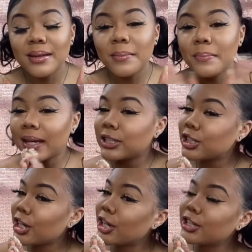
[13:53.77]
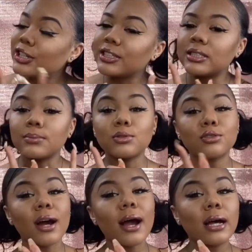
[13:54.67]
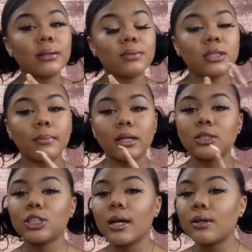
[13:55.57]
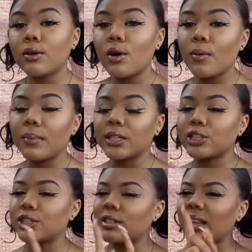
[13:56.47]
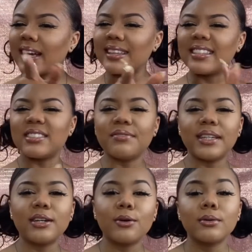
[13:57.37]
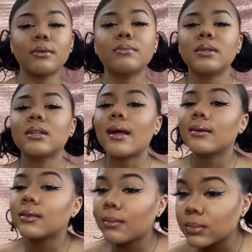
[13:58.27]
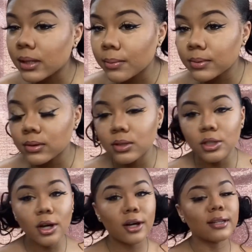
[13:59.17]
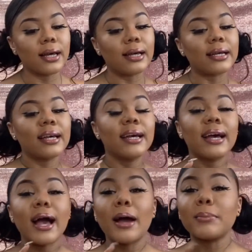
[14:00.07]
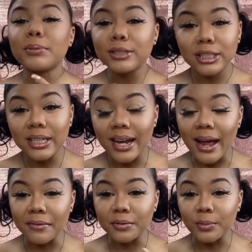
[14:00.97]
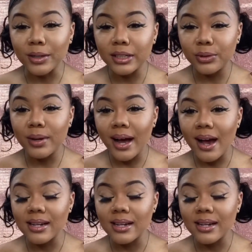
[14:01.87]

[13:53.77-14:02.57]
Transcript: Make sure you're subscribed to my channel. Make sure you're liking this video, giving me a lot of thumbs up, y'all. Like, I appreciate every one of you guys.